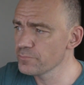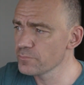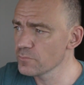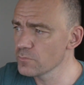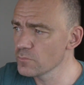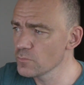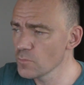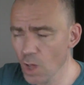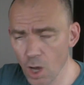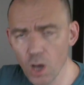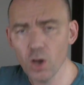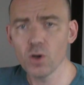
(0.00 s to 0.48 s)

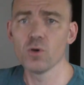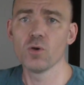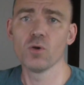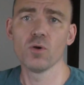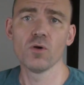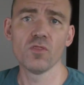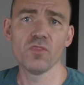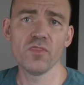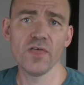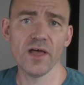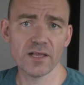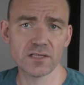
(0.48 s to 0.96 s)
no,
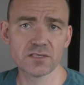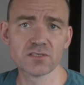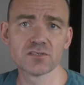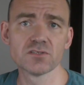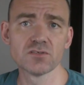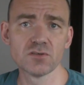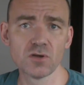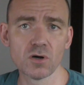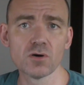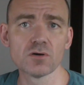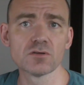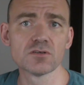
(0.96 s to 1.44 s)
that's
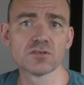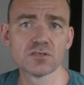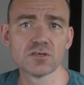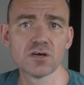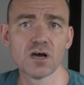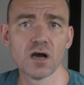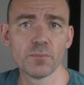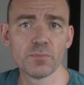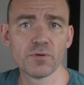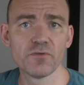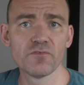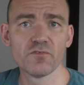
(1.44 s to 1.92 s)
not
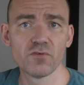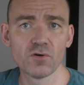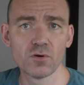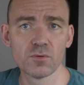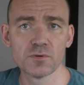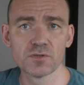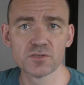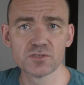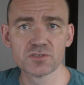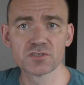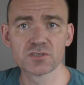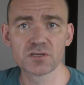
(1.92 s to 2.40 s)
a
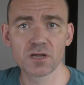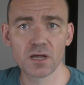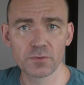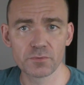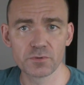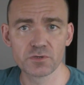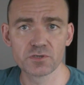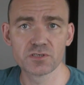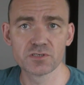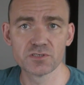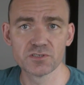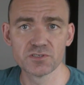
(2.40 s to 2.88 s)
performance that I
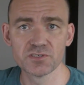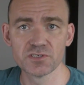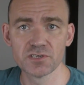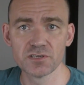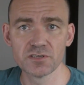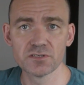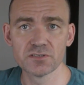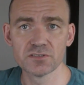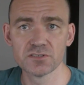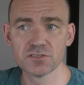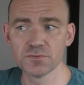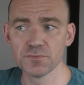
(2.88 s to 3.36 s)
would
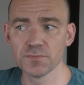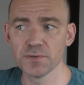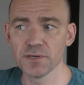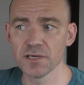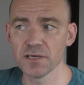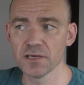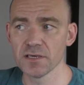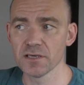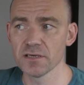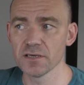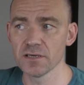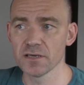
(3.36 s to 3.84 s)
consider to
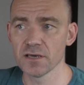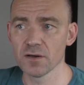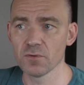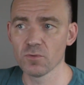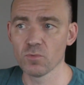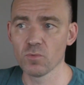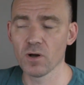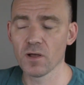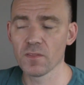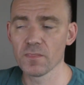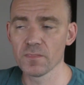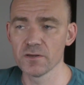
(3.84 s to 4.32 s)
be
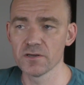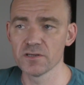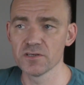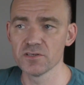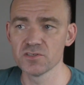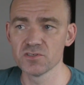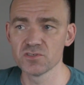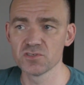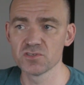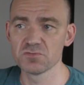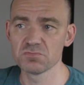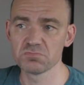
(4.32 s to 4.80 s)
one that
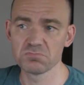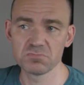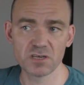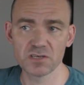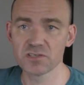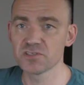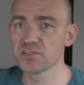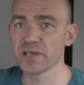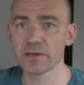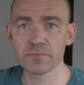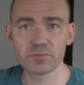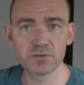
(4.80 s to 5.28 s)
is
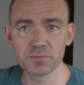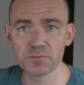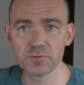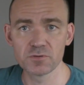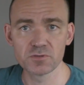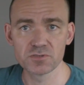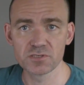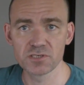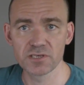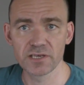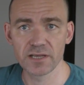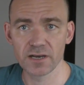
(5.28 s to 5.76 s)

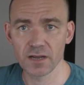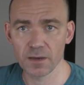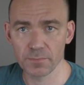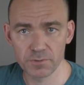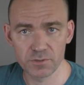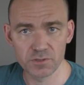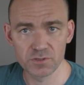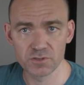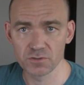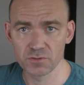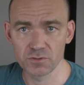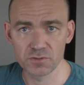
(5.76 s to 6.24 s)
acceptable to get up
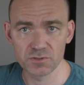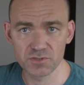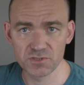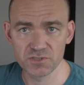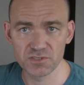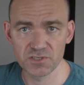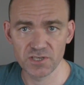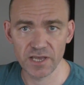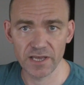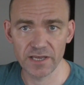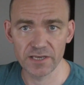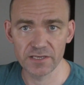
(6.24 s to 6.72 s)
and do on
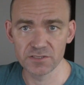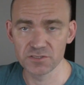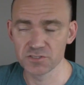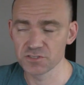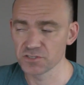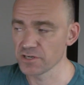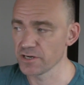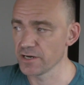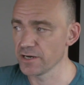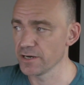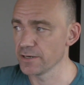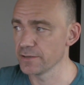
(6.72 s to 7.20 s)

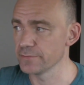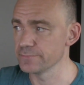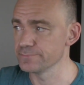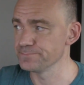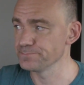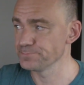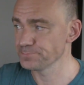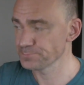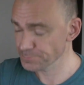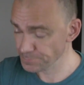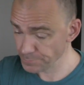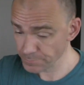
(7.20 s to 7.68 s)
stage.
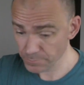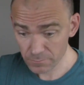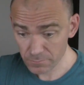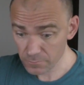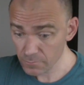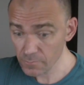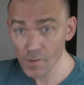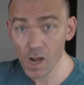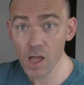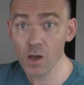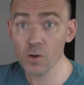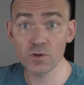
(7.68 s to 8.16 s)

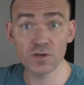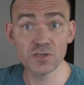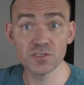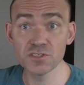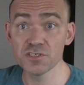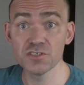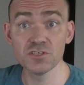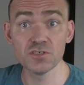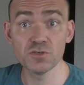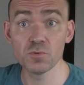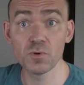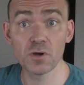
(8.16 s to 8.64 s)
I'll
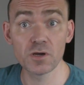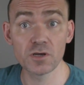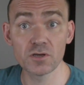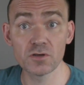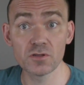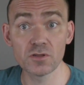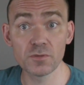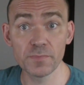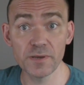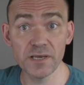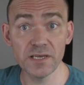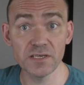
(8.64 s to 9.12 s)
continue working
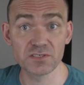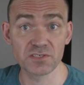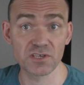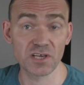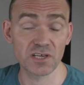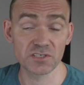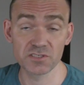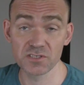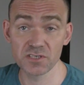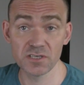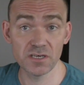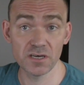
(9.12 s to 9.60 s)
on the piece,
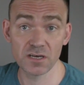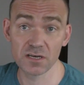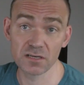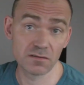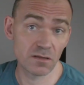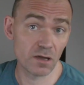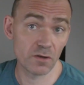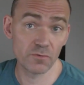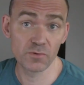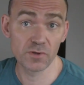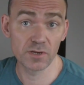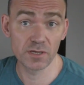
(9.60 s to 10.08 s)
actually.
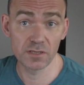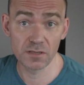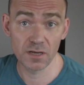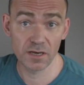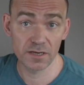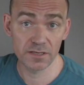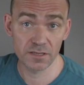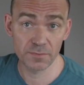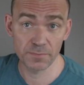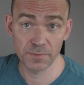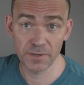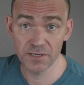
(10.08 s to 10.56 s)
I really
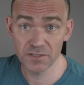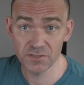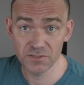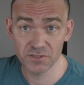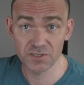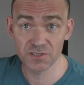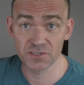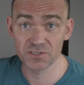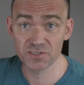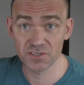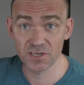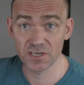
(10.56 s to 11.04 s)
like the piece,
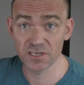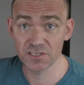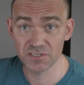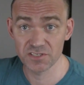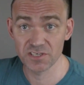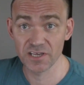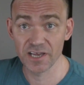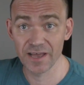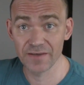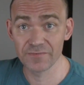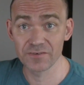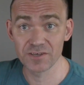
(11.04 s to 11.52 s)
and it's nice
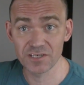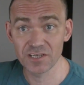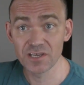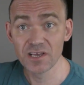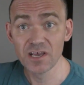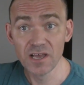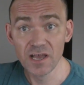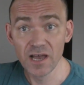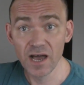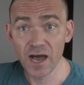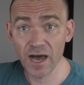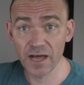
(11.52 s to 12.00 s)
to have it
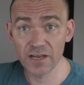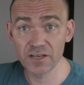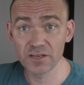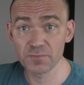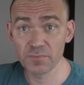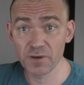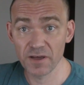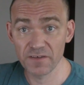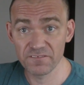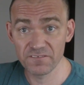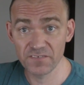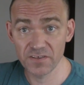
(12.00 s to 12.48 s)
under
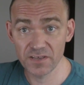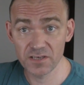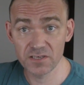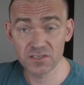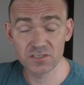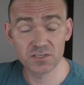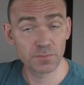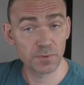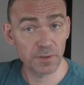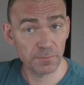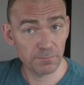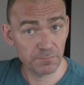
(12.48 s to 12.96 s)
my
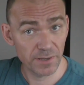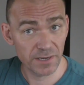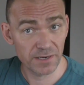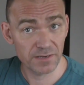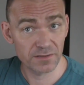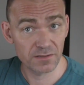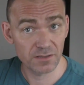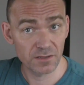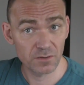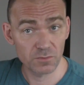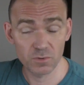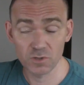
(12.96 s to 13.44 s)
fingers a bit better
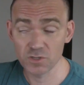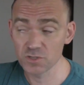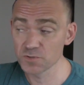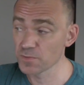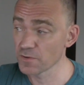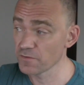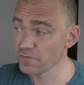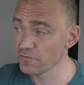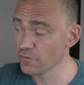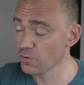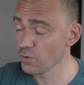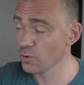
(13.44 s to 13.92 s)
than it was
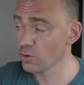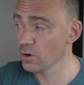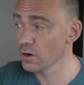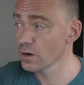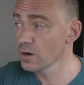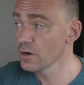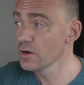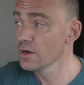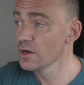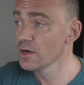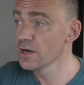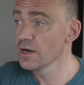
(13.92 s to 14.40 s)
before,
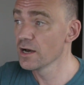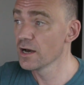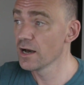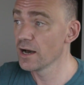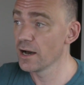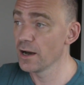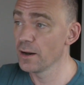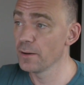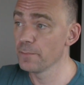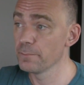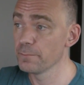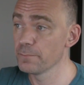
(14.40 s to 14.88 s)

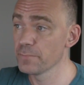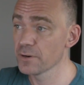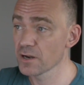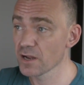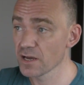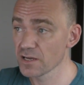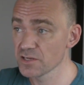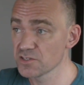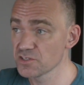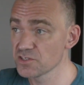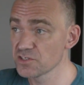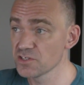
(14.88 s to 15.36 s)
but
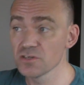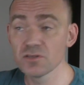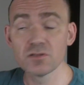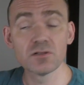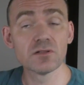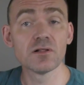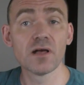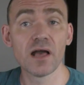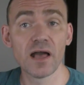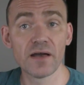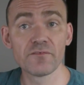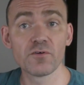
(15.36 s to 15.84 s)
I
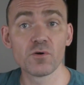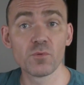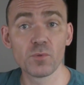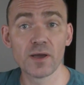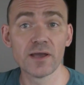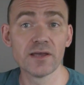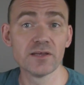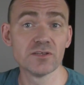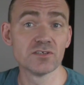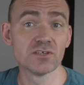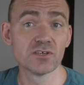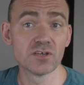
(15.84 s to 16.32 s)
still have a
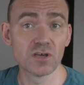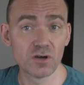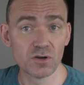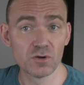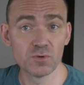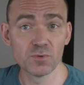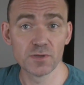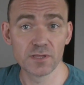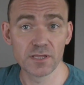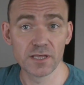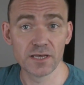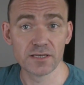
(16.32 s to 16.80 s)
way to go
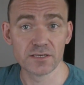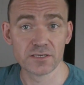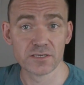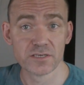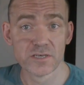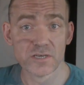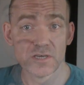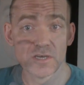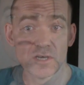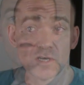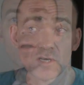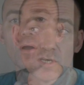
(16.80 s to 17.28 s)
with it.
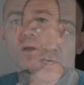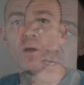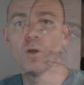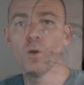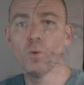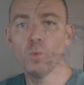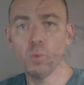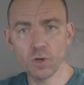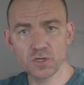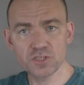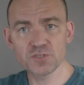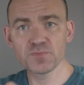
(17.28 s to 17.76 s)

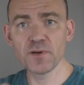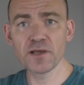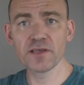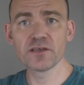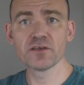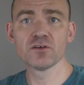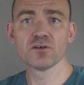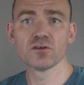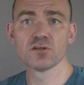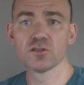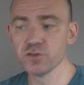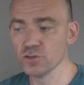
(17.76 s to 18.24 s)
What's my
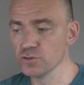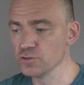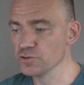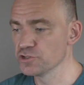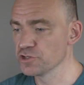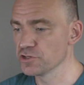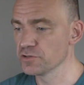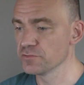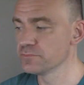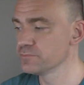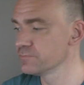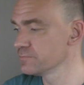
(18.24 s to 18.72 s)

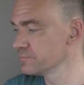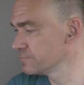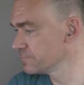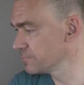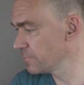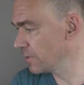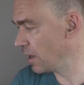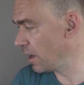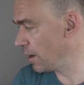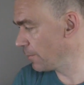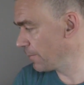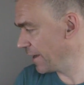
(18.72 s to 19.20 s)
conclusion
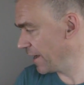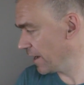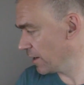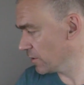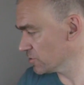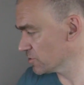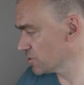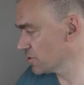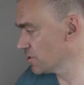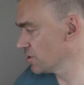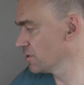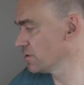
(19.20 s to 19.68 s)

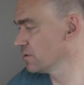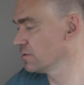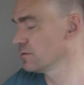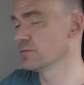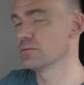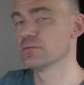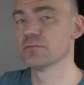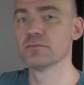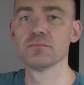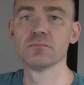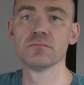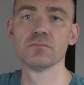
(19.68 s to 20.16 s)
about
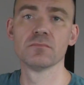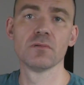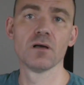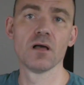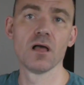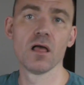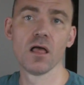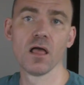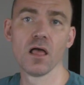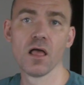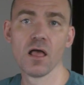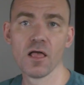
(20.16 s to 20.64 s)

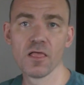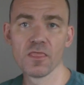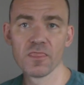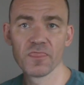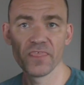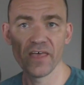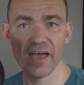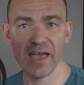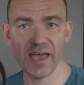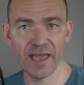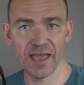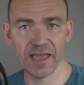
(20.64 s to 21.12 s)

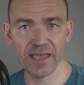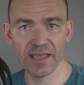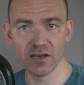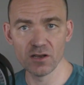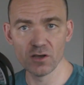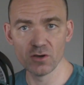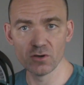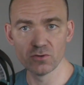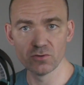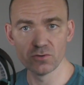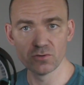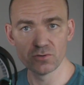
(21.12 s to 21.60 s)
the
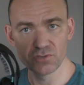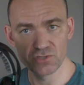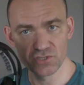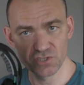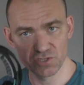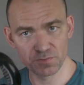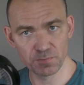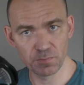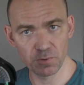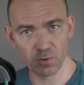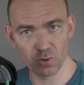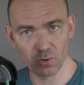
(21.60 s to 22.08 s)
Halo
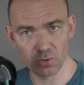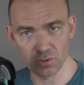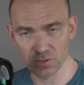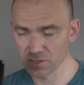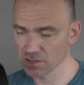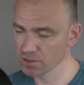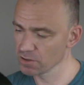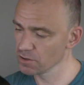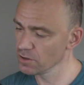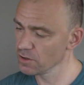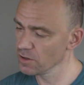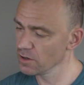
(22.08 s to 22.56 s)

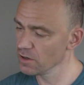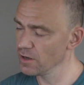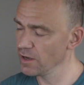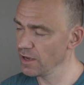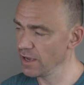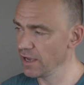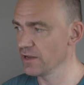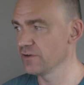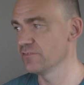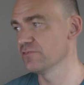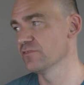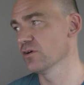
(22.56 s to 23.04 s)
Sport
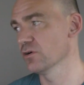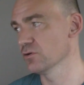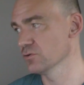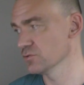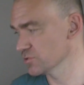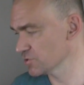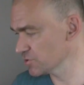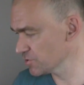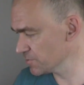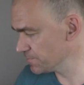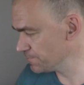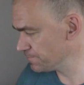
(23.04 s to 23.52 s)

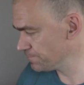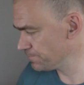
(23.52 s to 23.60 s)
headphones?